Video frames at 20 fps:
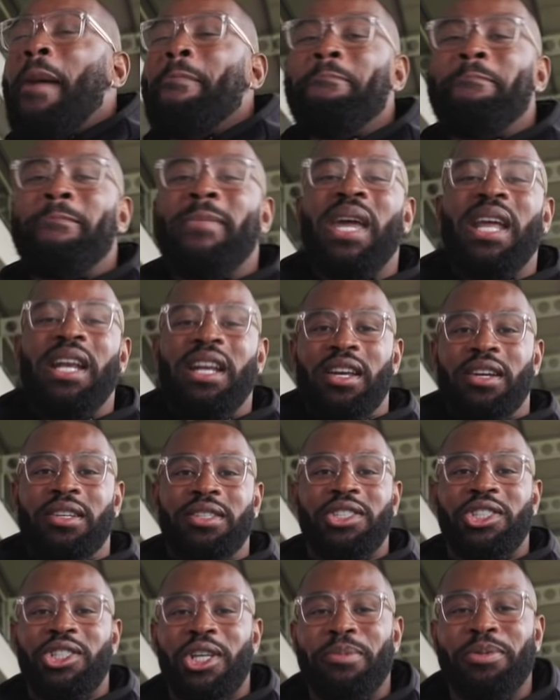
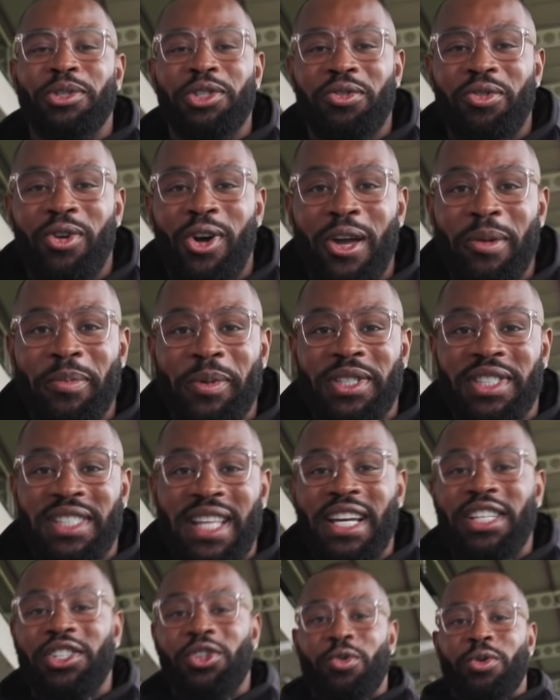million subscribers.
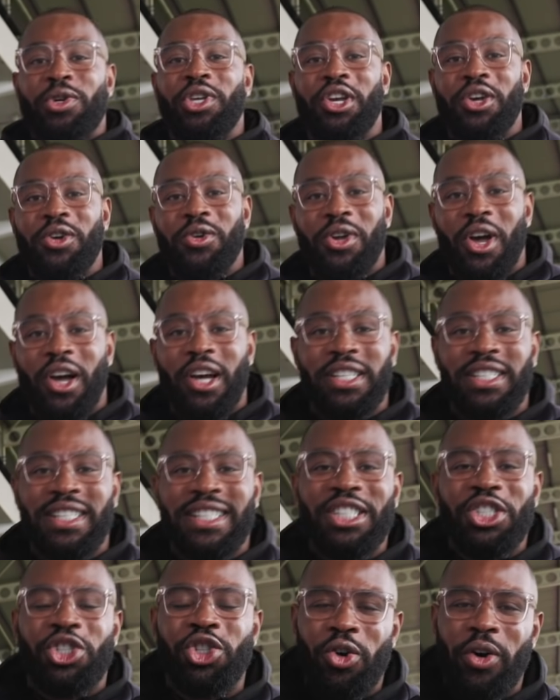That's all you guys
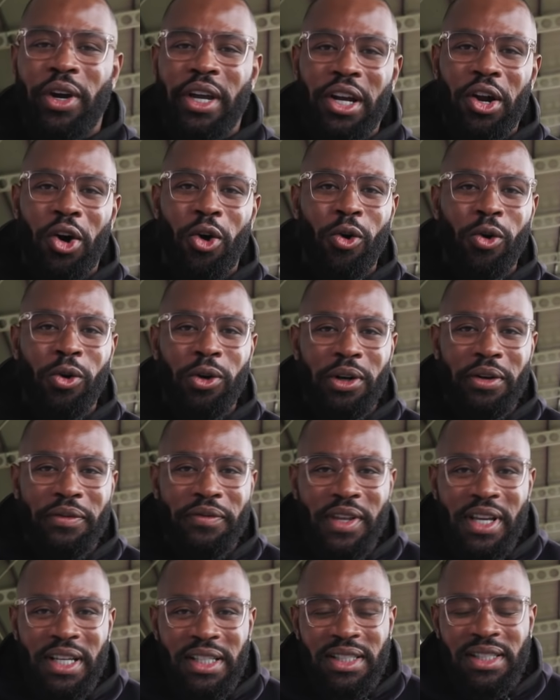enjoying all of
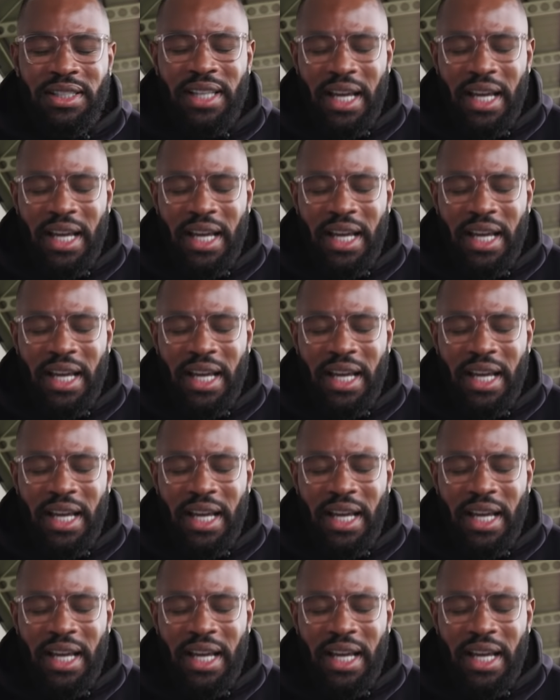this.